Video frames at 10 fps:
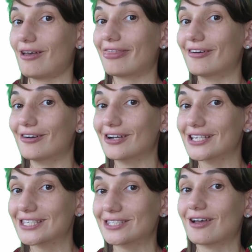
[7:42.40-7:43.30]
the
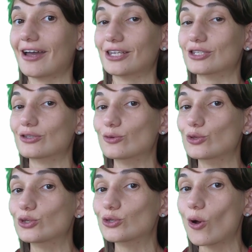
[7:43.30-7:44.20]
sites, to
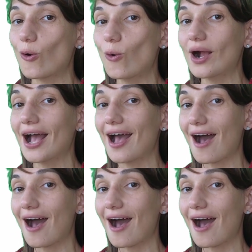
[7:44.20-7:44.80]
soak